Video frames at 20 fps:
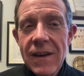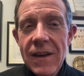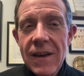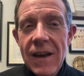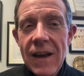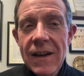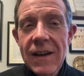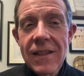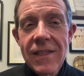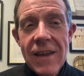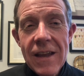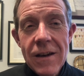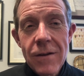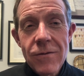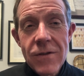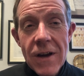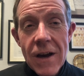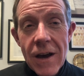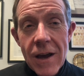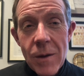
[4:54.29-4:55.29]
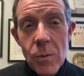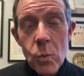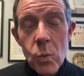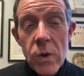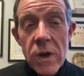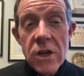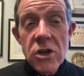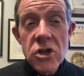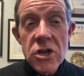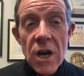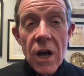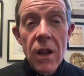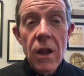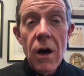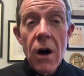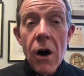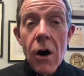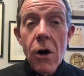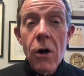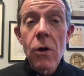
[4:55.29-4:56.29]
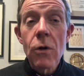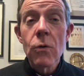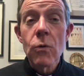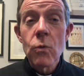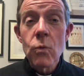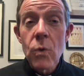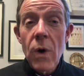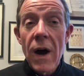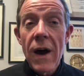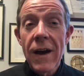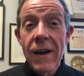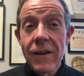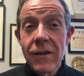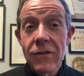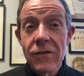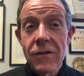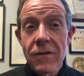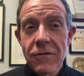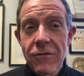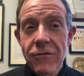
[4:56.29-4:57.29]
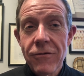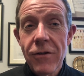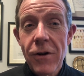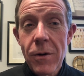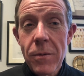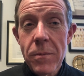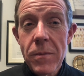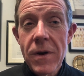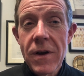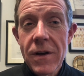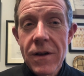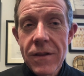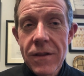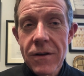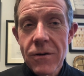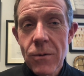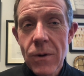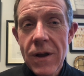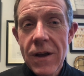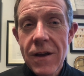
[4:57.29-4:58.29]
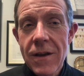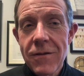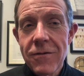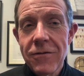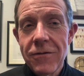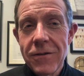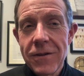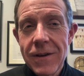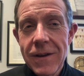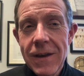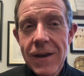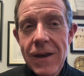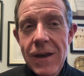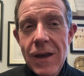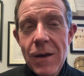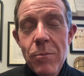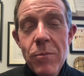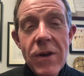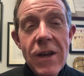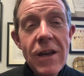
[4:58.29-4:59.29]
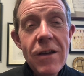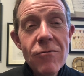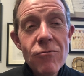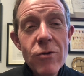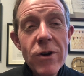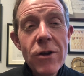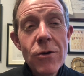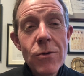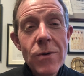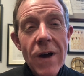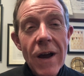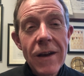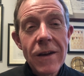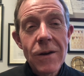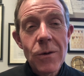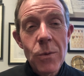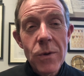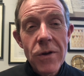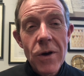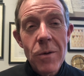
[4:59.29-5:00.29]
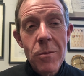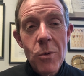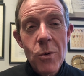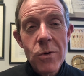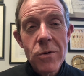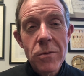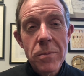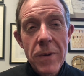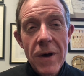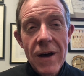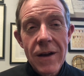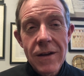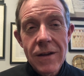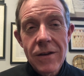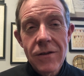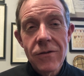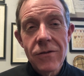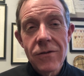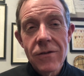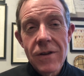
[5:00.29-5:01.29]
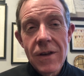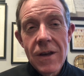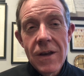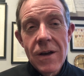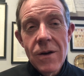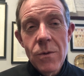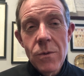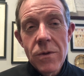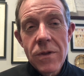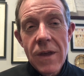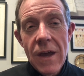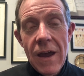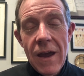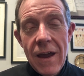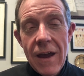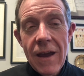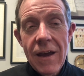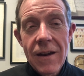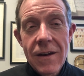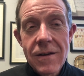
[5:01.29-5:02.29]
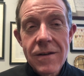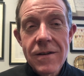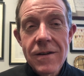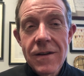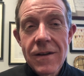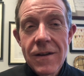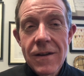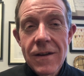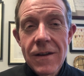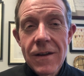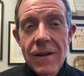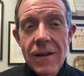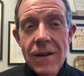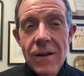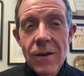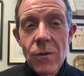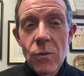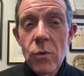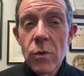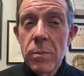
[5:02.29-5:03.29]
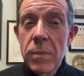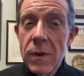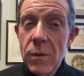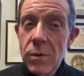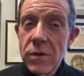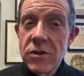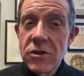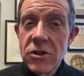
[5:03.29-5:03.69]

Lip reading: And at the end of time, we shall all rise from the grave, be reunited with our mortal bodies, end will be with